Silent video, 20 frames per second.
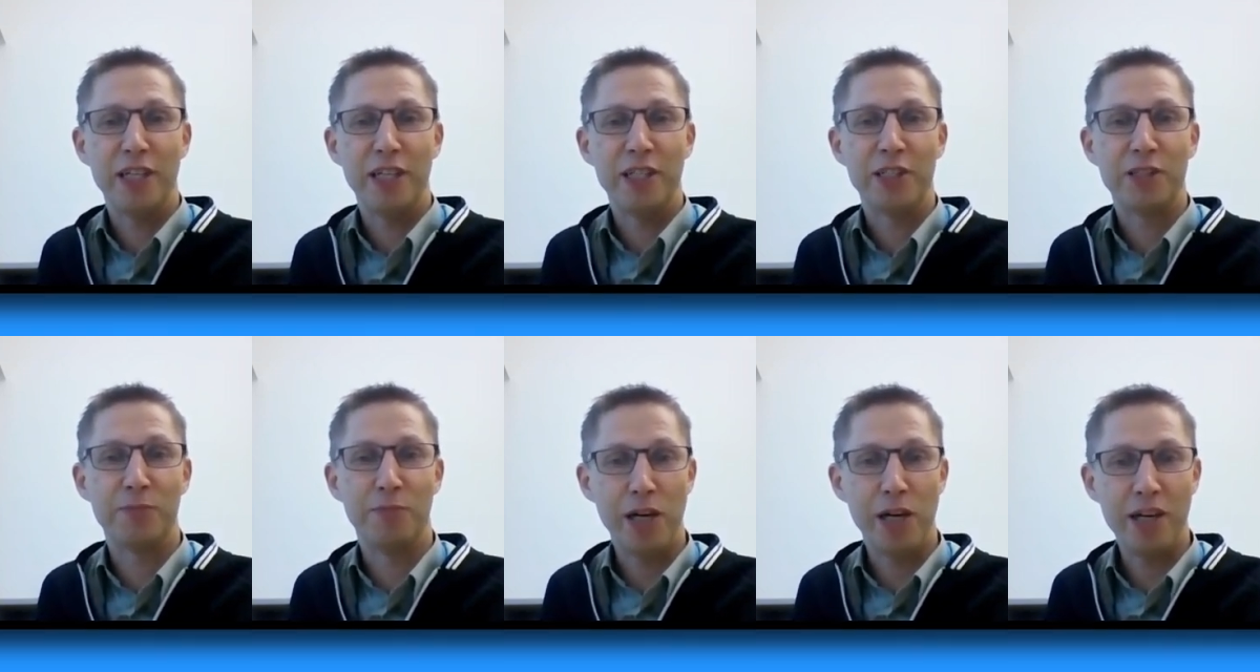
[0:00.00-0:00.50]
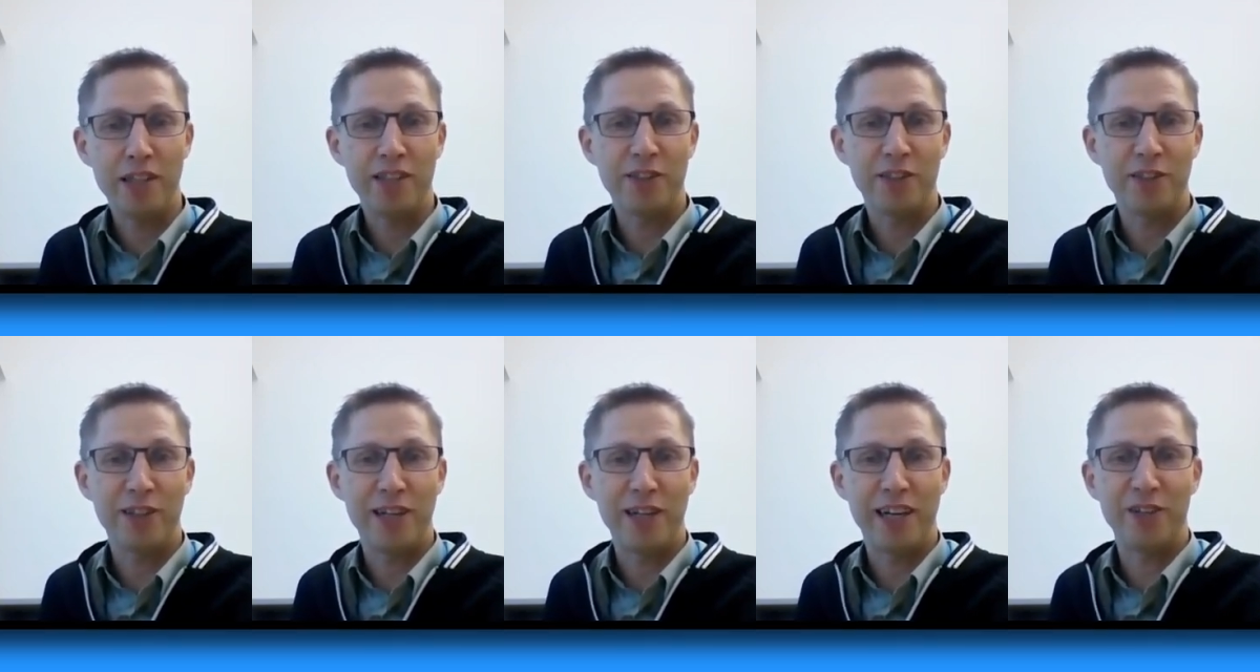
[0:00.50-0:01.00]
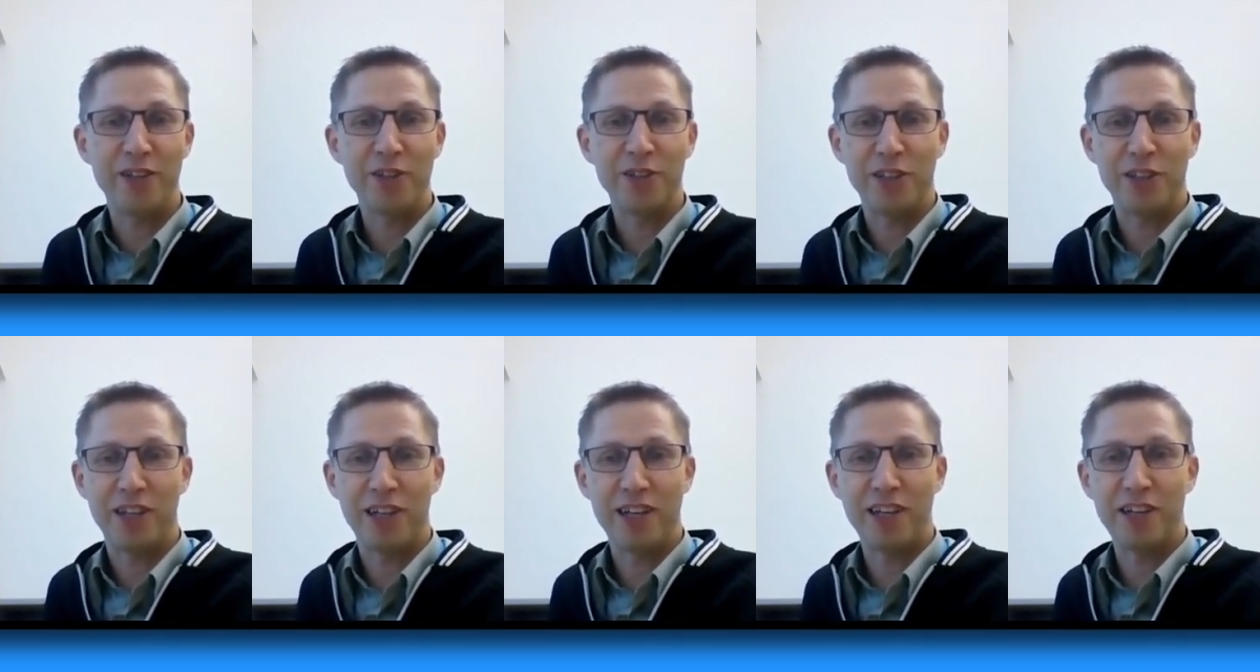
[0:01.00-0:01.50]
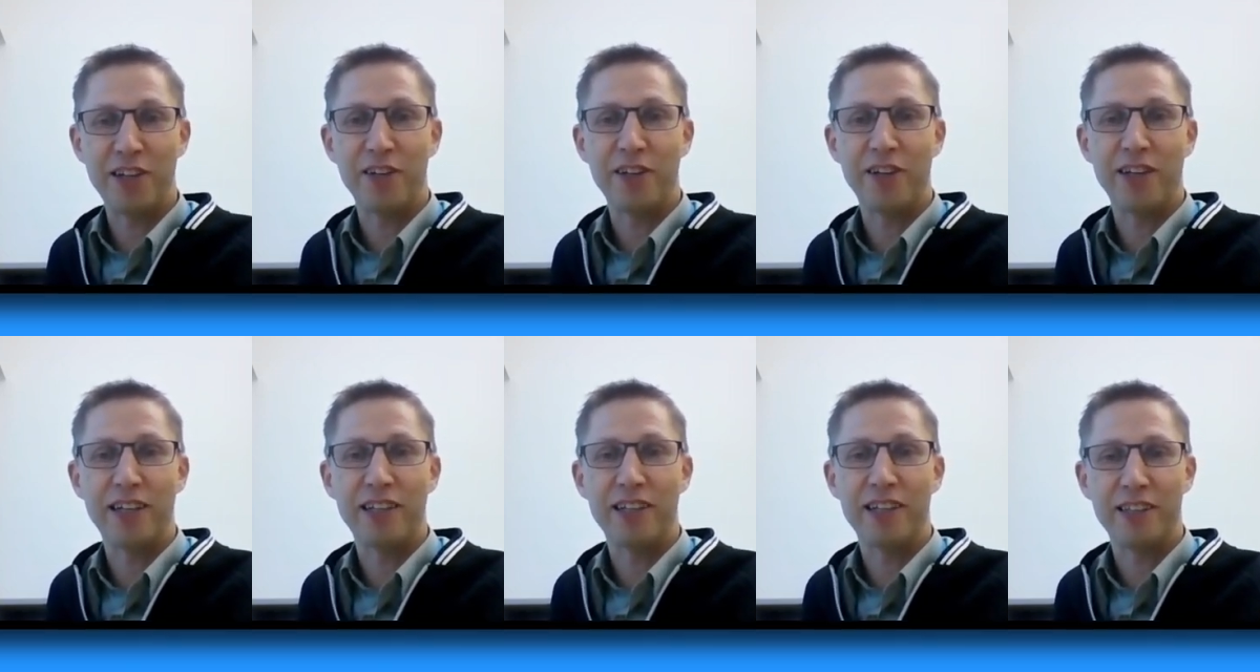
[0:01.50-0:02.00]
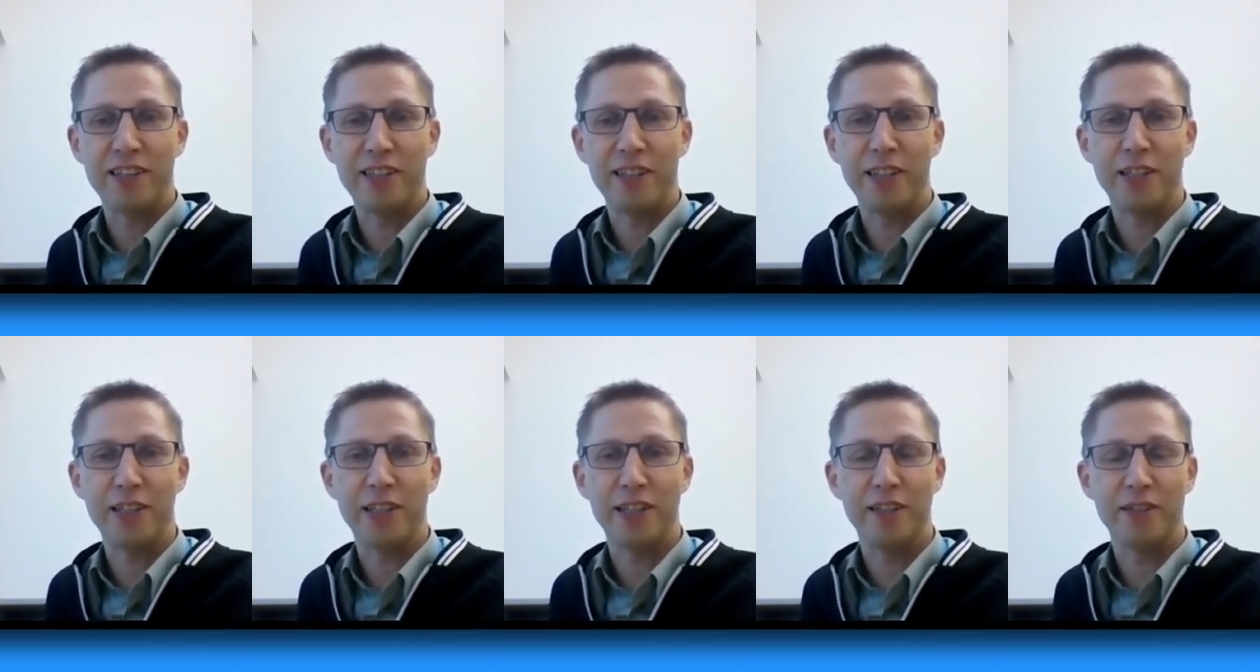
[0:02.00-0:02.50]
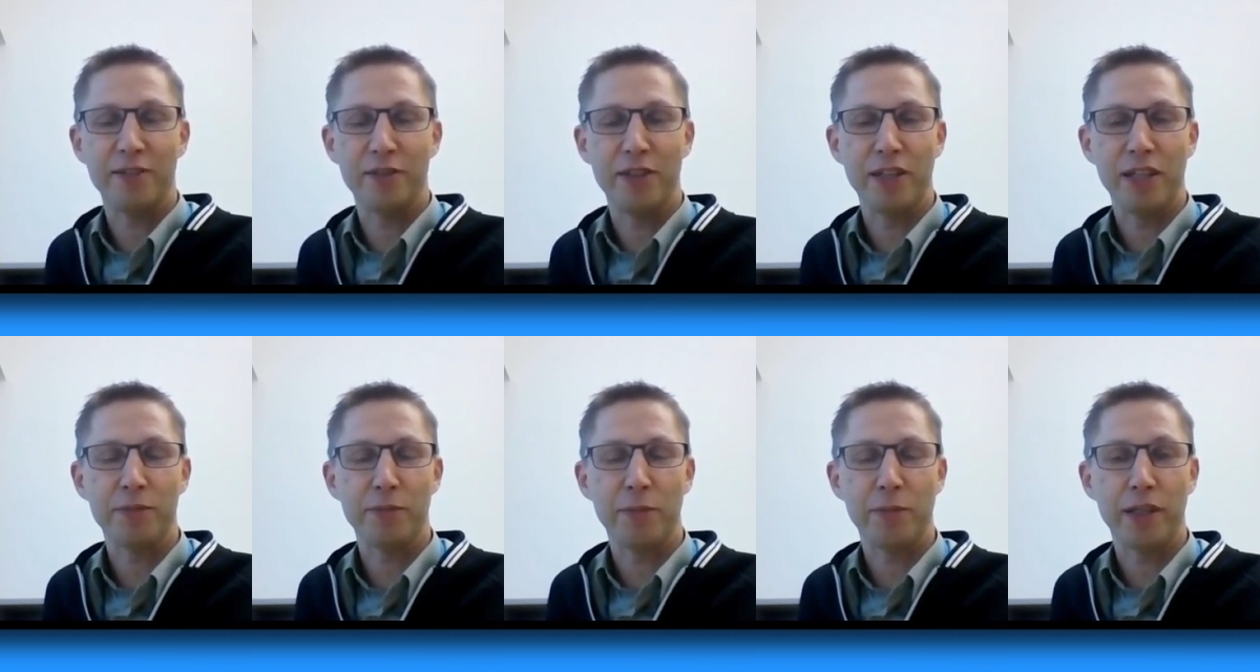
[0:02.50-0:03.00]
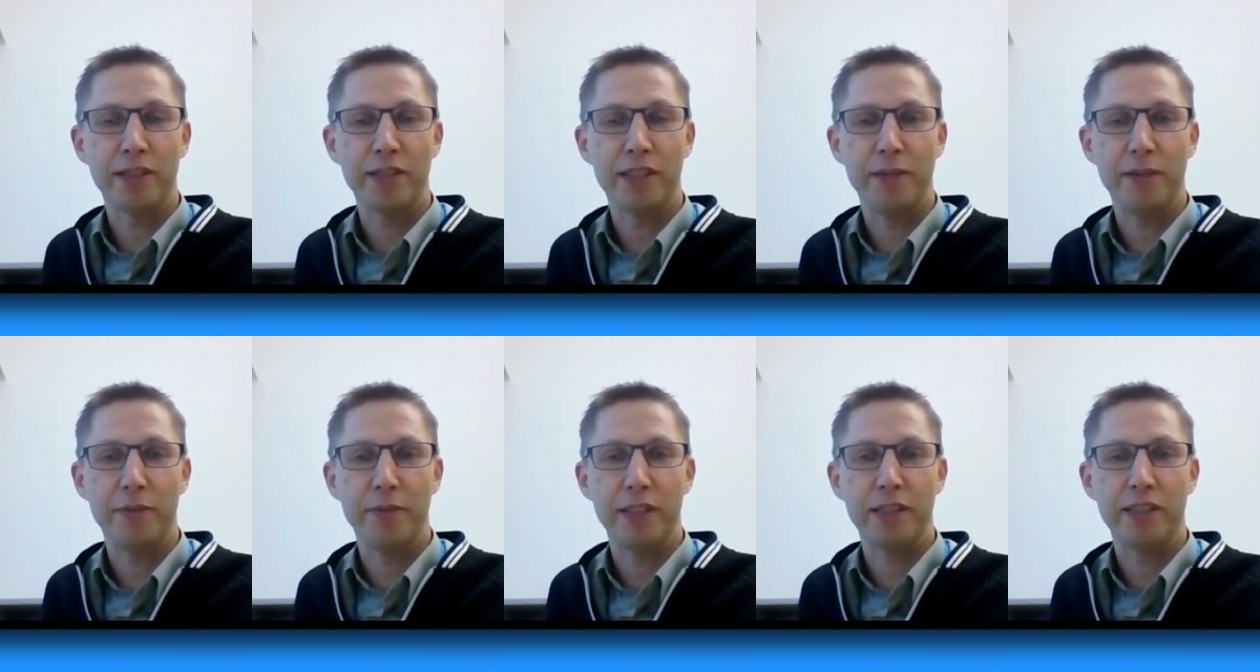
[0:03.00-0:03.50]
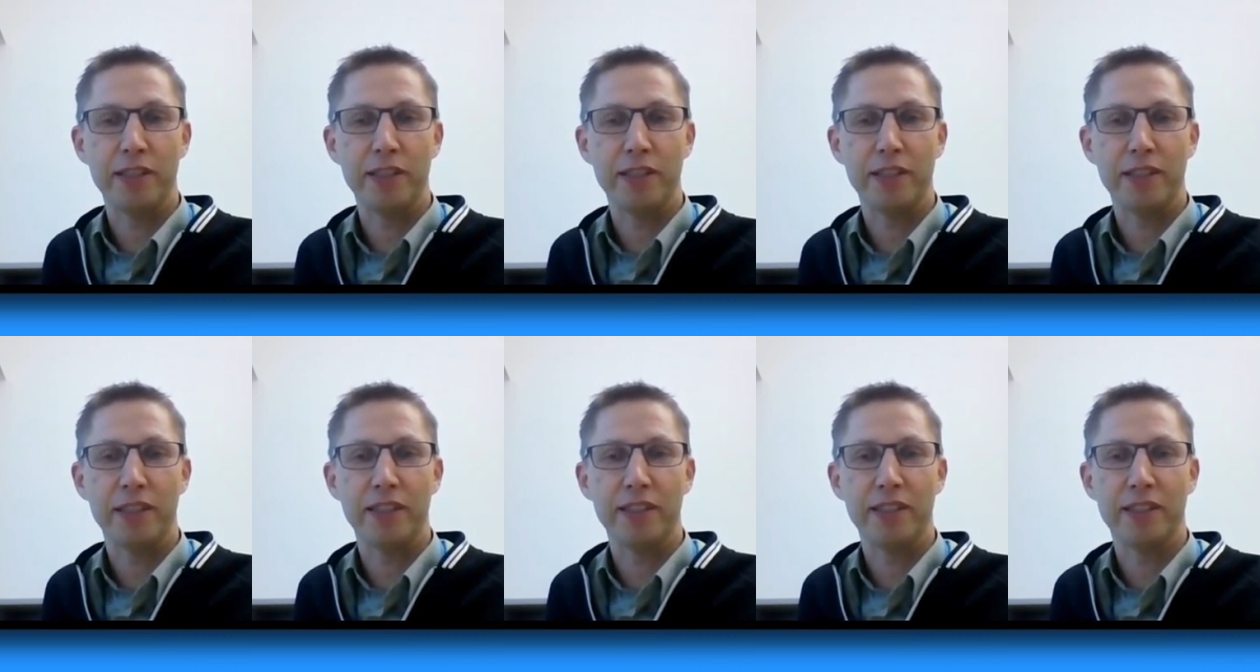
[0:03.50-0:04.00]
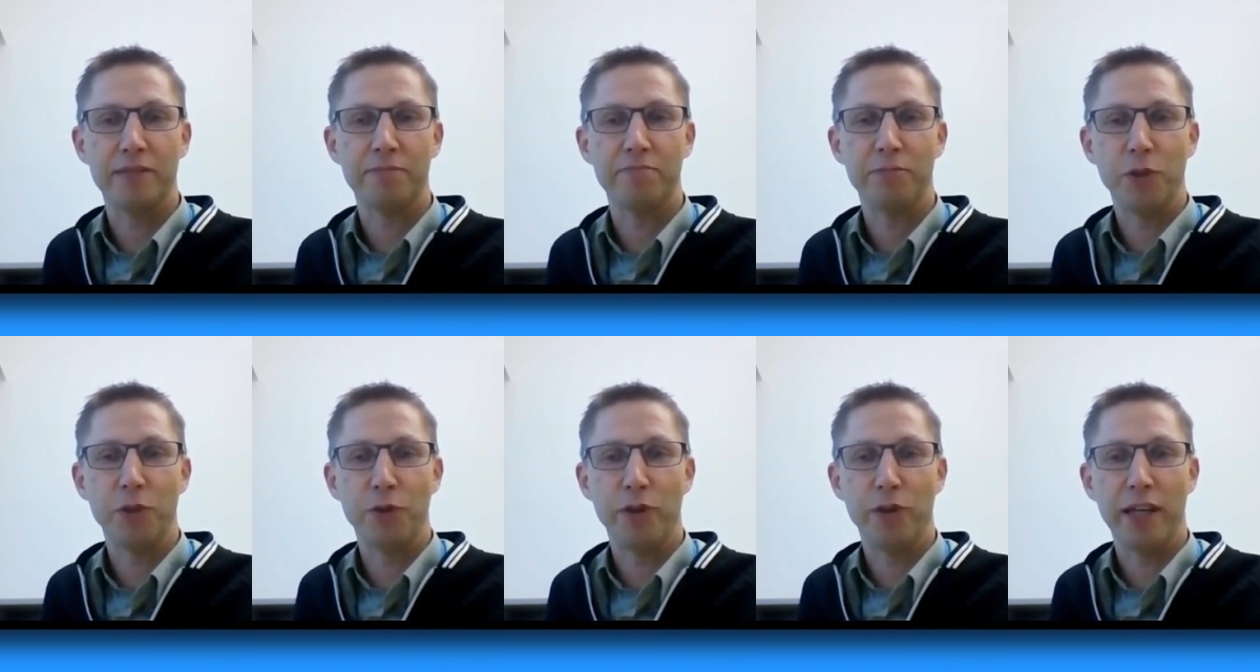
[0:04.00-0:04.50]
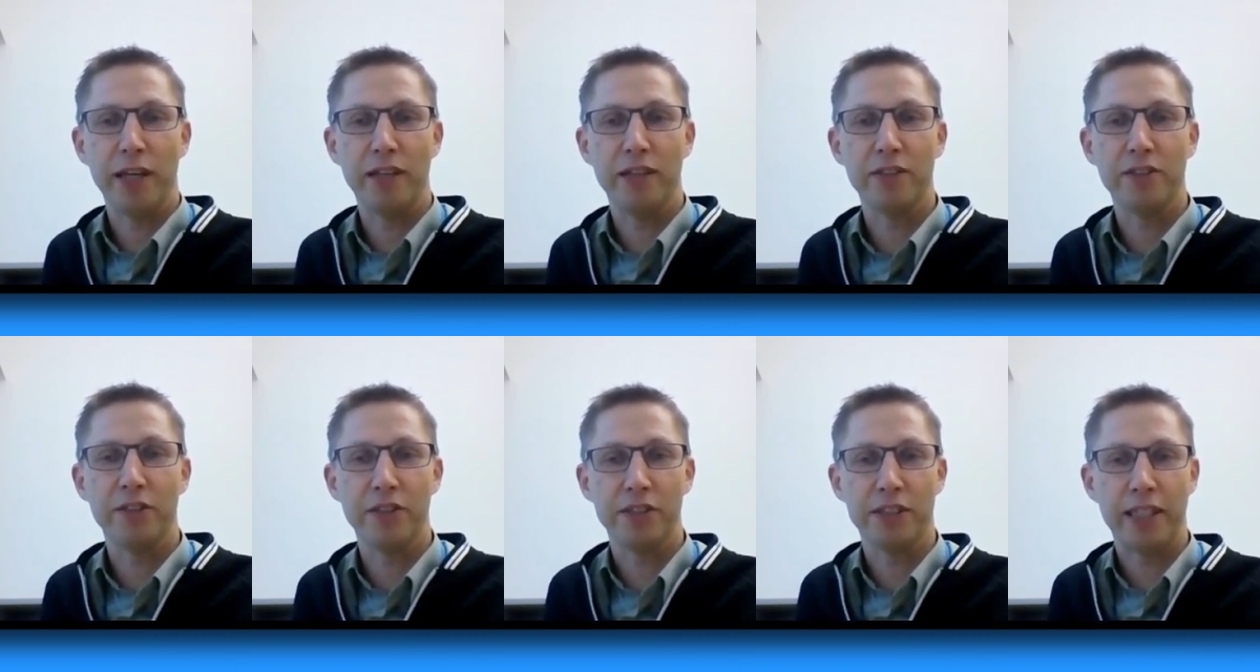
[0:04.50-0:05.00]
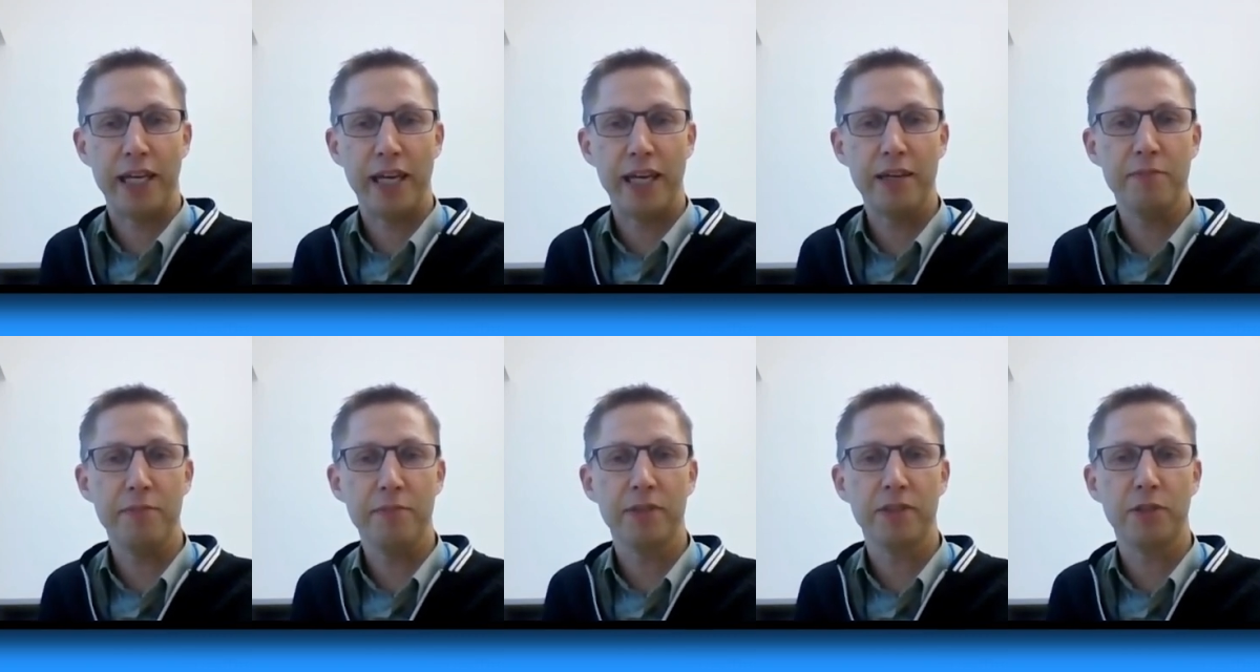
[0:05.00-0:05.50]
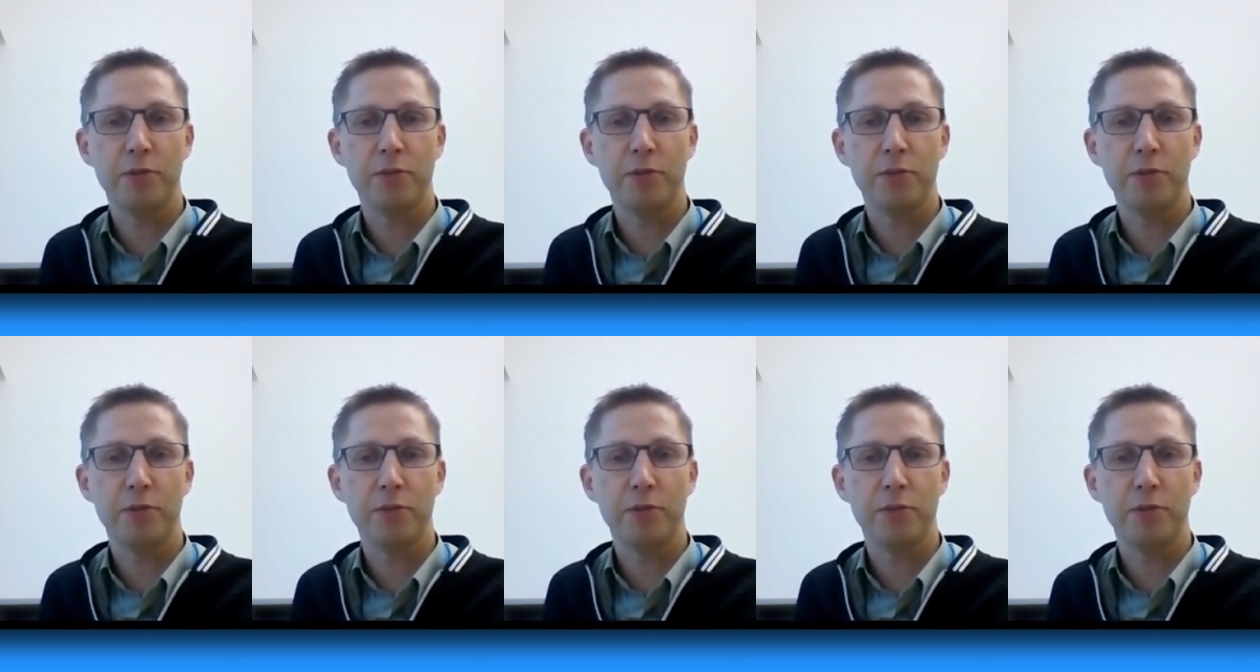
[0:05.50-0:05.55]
smarter and not harder, and I think the Aspire team is doing the same.